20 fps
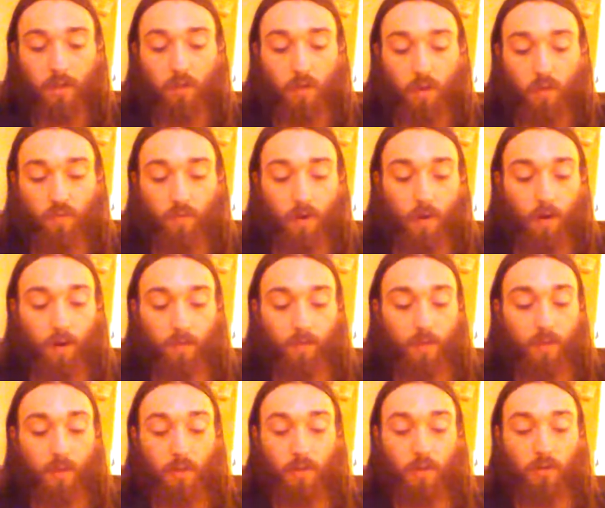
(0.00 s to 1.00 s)
so far if
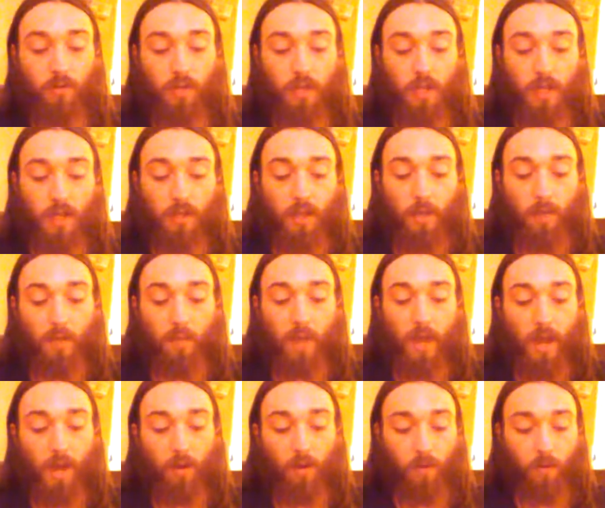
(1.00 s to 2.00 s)
you're seeing them in
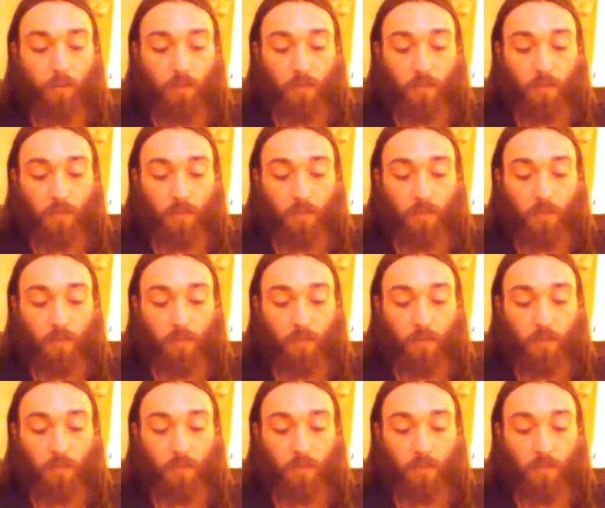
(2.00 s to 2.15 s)
battle.